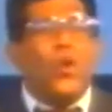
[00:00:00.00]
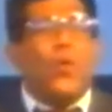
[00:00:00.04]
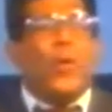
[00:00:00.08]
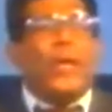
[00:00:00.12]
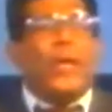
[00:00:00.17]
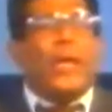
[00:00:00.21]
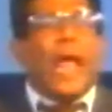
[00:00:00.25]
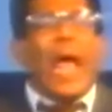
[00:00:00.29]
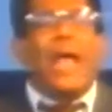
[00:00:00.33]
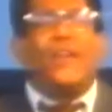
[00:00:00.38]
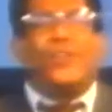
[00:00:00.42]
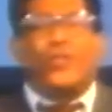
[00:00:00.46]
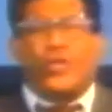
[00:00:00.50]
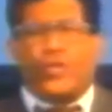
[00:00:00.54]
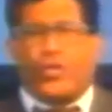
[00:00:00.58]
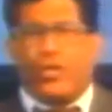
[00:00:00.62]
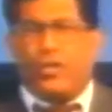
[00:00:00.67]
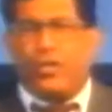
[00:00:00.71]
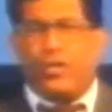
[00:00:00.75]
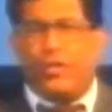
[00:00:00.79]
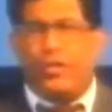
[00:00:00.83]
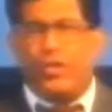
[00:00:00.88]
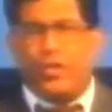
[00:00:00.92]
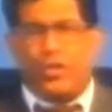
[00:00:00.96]
you an
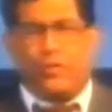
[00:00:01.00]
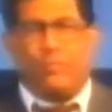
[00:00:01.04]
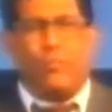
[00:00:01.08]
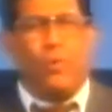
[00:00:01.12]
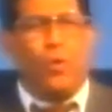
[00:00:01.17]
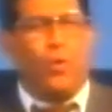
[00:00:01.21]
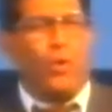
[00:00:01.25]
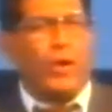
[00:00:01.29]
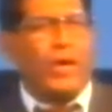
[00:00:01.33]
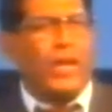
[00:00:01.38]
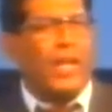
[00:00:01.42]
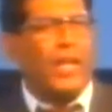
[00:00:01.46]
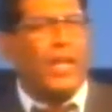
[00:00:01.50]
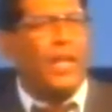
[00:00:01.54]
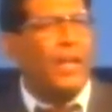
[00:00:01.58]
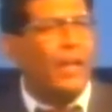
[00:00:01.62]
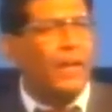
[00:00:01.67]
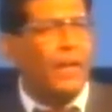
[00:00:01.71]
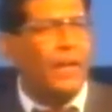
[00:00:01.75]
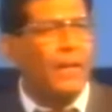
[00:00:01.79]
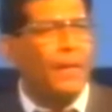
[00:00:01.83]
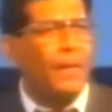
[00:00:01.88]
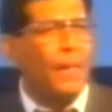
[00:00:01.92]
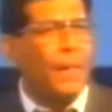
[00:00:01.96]
answer this morning.
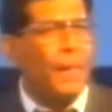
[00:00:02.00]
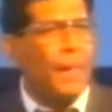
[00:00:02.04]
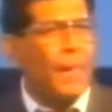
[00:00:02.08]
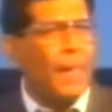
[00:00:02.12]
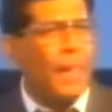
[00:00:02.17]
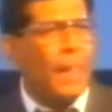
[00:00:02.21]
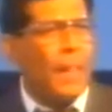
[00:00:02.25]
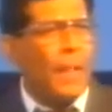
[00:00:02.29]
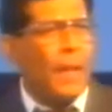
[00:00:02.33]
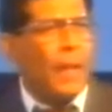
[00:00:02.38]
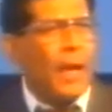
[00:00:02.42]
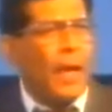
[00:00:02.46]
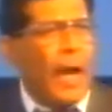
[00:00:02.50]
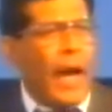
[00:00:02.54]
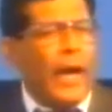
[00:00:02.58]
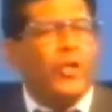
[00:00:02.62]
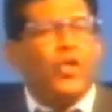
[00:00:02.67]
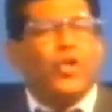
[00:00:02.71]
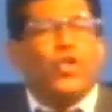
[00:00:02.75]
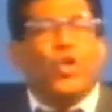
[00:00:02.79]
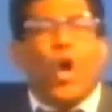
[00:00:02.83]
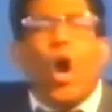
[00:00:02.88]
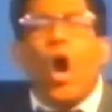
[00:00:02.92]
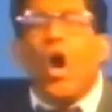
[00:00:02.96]
I
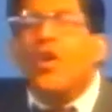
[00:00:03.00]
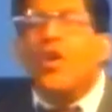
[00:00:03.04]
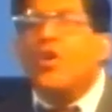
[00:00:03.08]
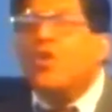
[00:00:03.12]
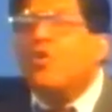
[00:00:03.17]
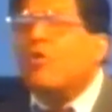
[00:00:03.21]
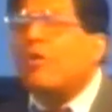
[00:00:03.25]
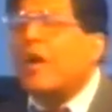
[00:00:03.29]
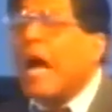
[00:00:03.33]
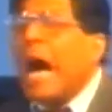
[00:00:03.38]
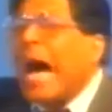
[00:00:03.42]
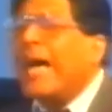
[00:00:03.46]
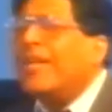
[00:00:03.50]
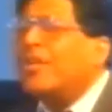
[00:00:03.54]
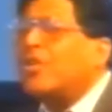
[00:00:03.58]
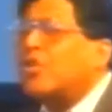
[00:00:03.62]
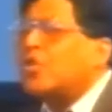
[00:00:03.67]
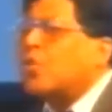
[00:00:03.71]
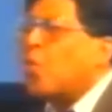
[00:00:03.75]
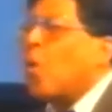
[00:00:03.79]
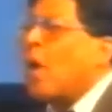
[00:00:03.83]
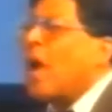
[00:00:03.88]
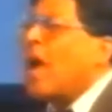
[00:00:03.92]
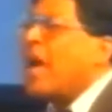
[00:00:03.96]
show you
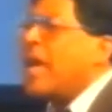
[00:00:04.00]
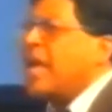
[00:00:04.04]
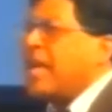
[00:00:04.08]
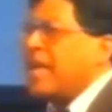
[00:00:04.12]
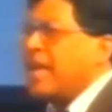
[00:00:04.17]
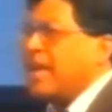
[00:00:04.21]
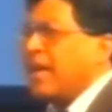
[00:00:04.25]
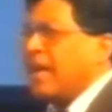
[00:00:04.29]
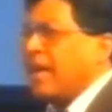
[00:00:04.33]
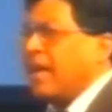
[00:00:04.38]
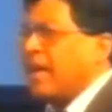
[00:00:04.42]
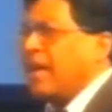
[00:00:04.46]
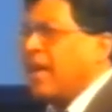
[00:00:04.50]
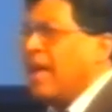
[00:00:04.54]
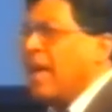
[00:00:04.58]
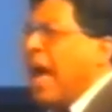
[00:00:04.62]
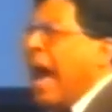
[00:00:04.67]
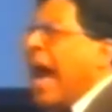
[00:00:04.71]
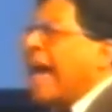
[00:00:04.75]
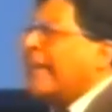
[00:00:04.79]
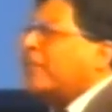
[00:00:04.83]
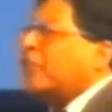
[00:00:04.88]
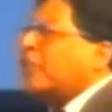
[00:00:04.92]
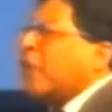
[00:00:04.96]
God's way.
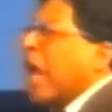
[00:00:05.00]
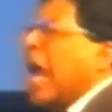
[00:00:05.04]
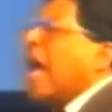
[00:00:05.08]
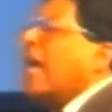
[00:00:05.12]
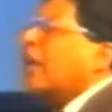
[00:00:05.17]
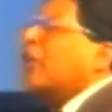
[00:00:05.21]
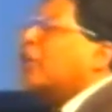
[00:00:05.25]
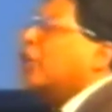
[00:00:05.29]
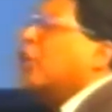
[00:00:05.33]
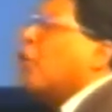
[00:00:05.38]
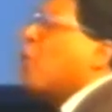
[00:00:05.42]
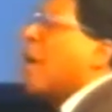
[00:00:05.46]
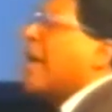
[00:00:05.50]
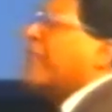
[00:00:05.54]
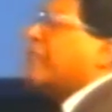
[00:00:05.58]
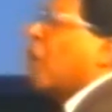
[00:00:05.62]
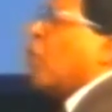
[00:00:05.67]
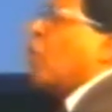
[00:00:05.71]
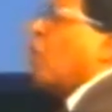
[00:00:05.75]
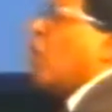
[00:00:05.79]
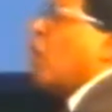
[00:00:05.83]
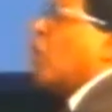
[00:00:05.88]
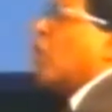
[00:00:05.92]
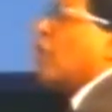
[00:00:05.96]
I tell you what
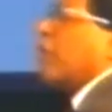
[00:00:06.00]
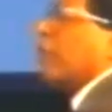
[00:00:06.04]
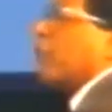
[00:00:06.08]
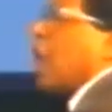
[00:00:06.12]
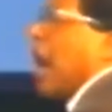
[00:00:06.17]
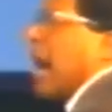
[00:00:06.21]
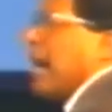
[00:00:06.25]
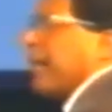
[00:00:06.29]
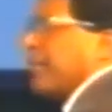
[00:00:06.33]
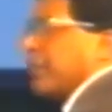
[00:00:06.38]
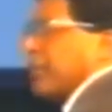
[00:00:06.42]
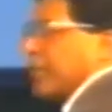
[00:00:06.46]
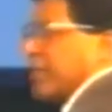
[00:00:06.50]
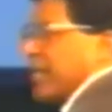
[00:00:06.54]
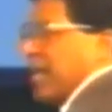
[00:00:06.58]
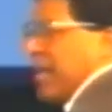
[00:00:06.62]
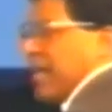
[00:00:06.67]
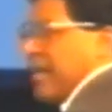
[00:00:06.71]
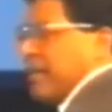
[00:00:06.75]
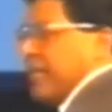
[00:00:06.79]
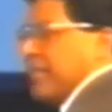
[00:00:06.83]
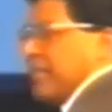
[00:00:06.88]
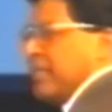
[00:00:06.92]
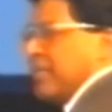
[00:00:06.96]
the Word of God
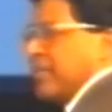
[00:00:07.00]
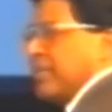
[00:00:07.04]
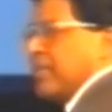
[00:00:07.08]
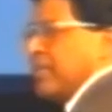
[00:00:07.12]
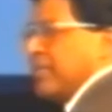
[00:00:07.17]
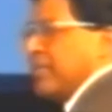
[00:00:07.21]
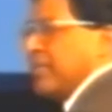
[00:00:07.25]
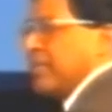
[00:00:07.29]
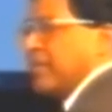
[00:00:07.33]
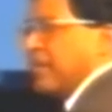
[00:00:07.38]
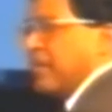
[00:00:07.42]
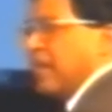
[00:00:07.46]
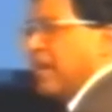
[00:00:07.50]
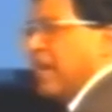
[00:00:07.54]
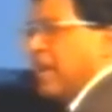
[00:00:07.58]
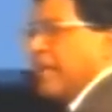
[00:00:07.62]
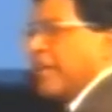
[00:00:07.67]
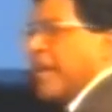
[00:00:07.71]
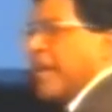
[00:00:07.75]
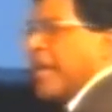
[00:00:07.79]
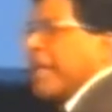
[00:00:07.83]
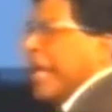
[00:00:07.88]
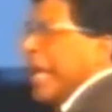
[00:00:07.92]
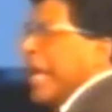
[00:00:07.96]
says,
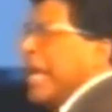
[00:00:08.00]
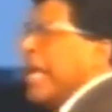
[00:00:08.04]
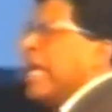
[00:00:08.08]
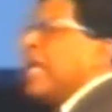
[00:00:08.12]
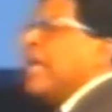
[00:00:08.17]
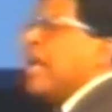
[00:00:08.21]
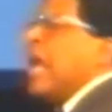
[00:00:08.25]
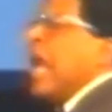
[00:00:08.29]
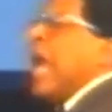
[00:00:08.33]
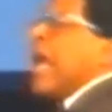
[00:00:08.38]
that He